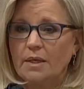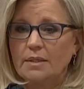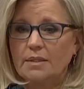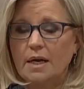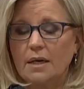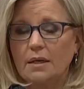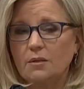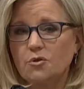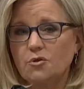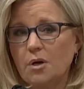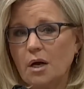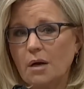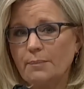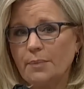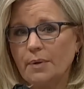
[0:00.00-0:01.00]
Donald
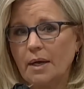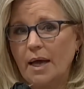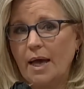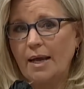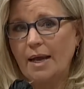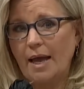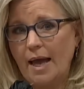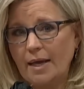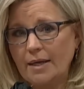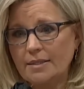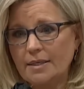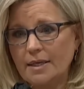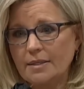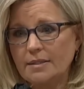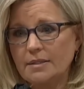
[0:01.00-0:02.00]
Trump had
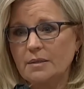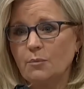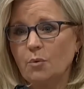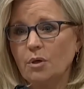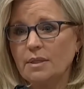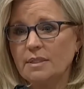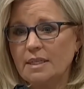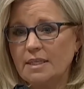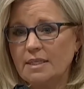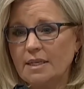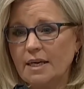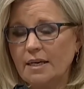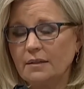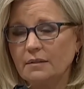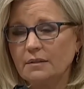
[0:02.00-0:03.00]
access to more
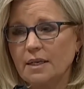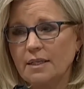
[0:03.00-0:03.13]
detailed